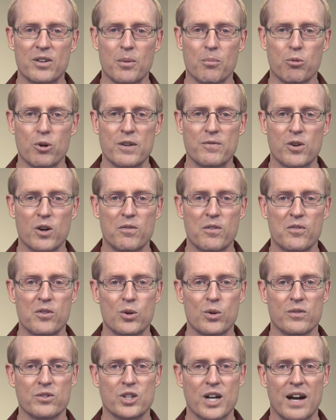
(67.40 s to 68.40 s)
a brief
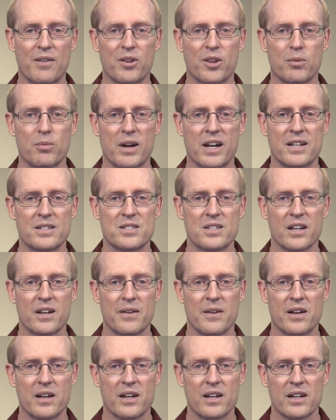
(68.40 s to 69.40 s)
overview of Java threads,
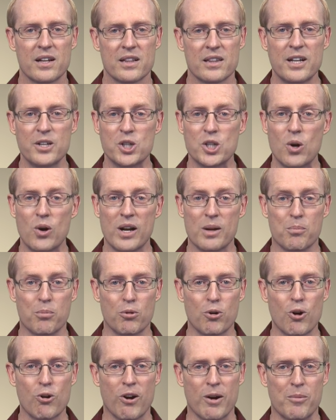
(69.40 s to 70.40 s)
let's show how to
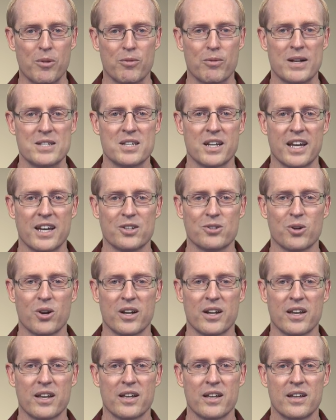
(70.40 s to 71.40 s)
program threads in
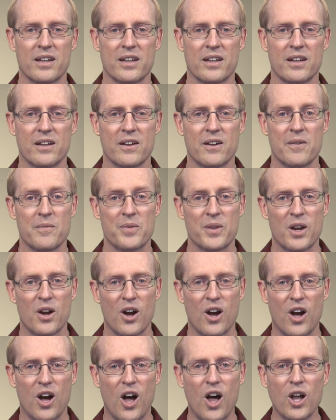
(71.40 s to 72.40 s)
Android.
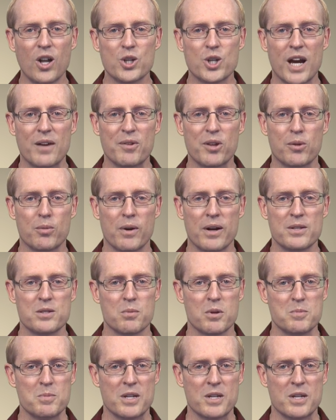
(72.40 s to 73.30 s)
All Java threads must